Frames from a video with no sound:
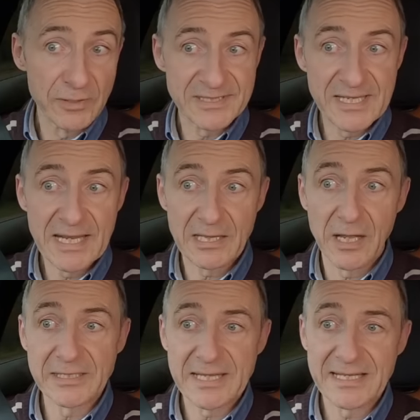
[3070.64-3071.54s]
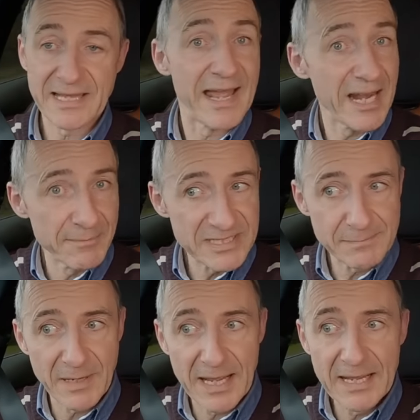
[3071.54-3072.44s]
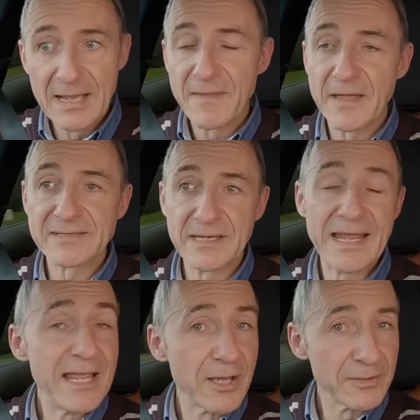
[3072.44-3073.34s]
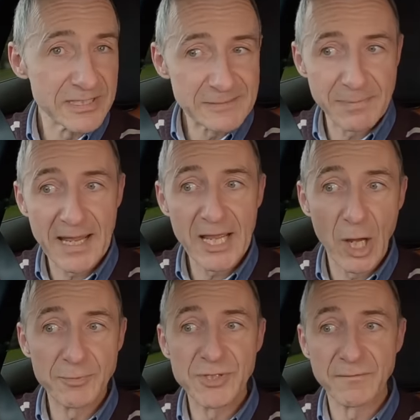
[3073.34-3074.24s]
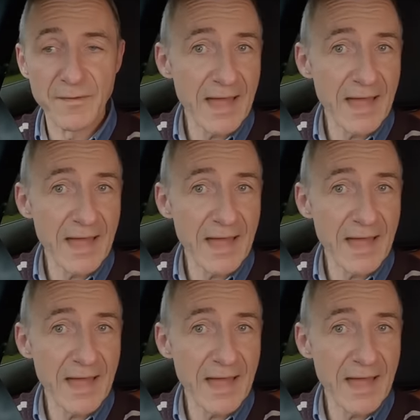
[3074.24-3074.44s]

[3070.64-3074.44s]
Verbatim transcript: your C-Class has a head-up display, there's an Eco Display option for